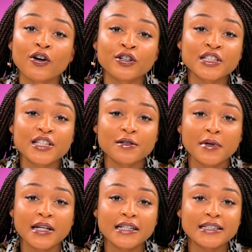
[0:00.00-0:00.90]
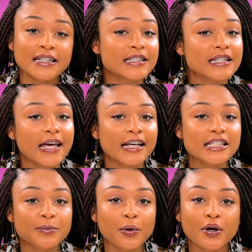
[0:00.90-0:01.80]
on to my dating
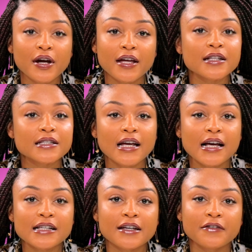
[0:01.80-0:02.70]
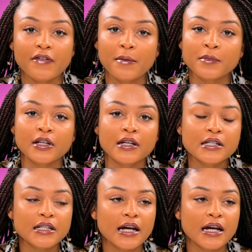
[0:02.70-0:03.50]
experience as a feminist,